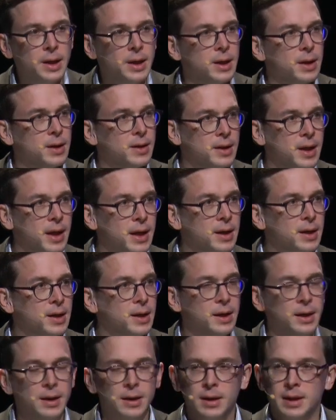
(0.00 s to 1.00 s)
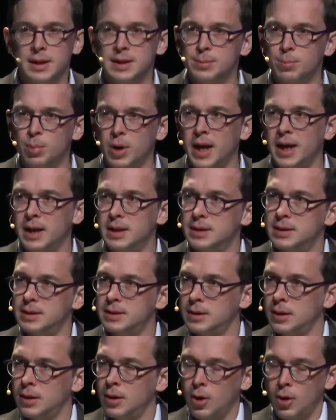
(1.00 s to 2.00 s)
and then he explains
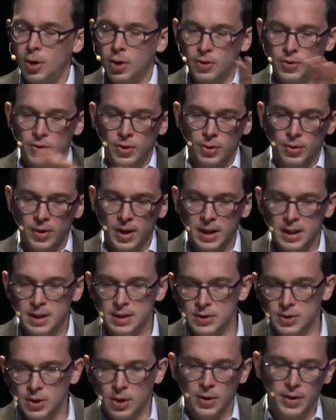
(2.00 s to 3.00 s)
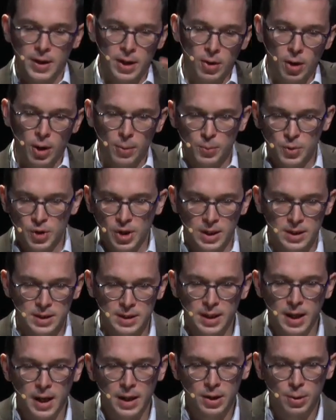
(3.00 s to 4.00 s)
also that he saw their objects in
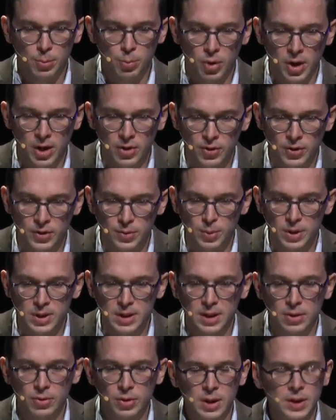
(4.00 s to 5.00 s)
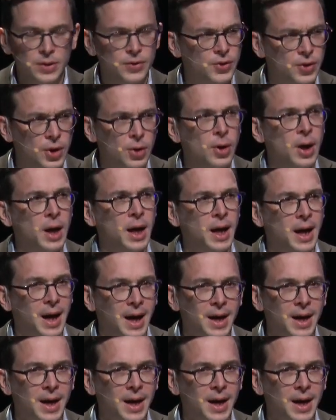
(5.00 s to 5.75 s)
other precious materials. So I